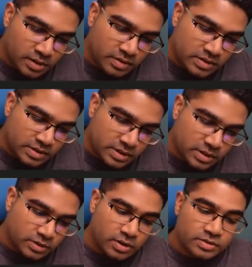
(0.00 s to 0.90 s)
Resistance
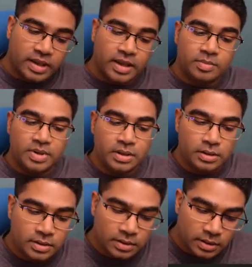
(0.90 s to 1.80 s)
across AB
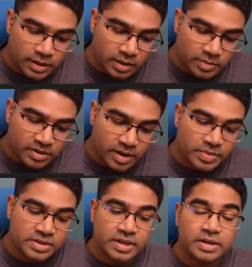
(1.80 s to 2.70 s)
can be
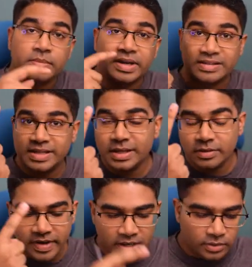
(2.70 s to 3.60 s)
represented by a single
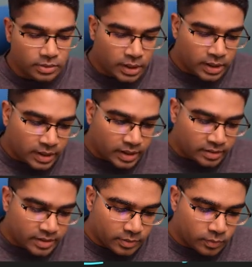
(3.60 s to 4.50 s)
value
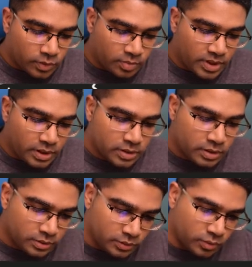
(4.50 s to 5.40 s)
and that would be
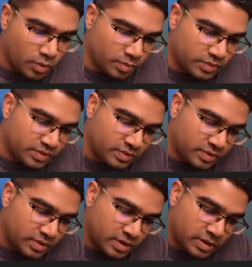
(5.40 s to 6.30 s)
2 ohms,
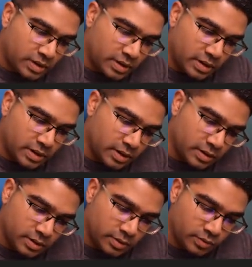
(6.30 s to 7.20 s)
A
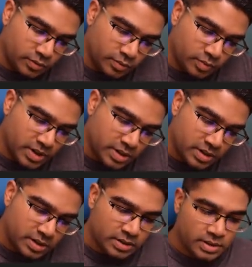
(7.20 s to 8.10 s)
to B.
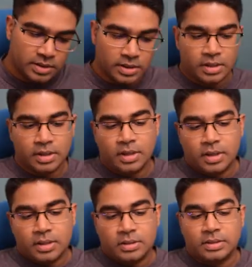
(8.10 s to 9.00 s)

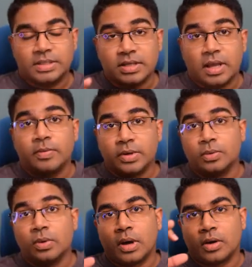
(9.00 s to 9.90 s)
So this is how we
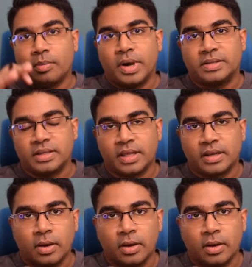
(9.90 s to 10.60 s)
do a combined circuit.